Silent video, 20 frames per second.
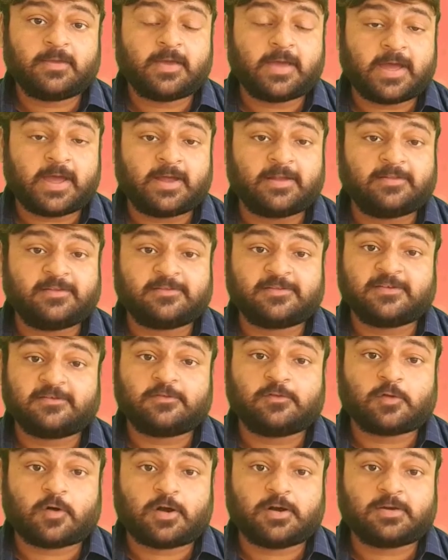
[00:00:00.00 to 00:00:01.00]
and this
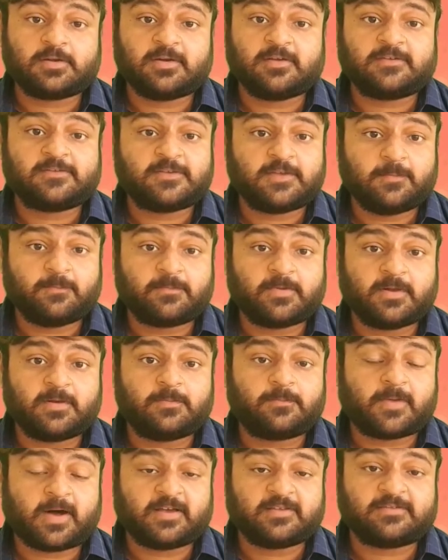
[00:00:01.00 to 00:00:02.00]
is not a simple
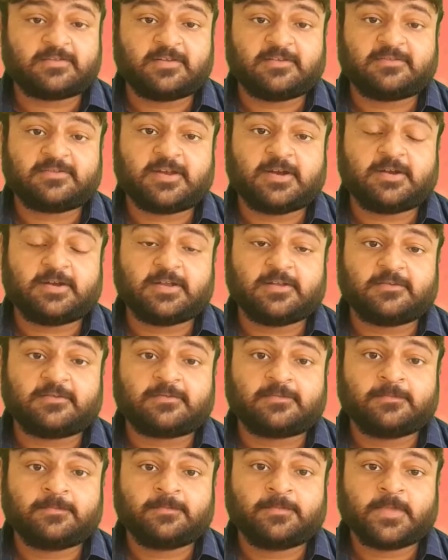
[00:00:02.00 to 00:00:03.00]
past tense
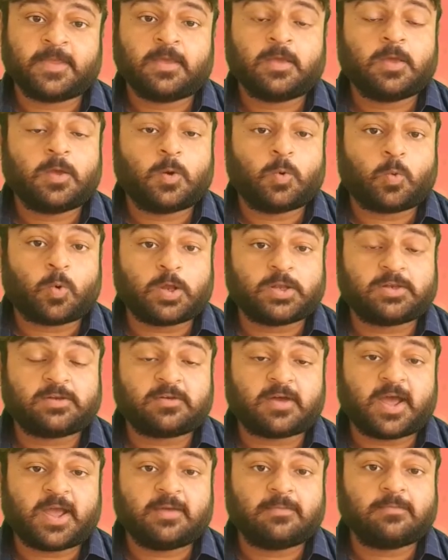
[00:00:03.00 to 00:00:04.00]
sentence. What
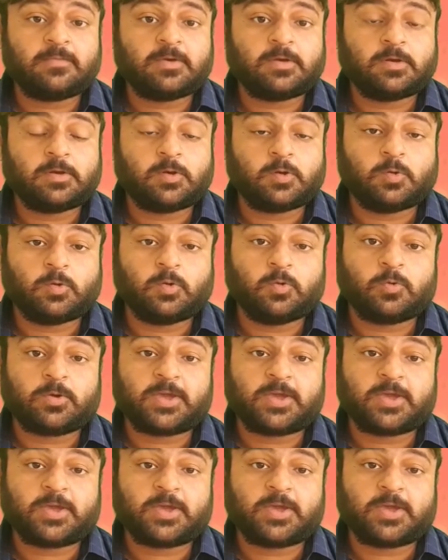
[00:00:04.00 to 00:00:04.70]
time do you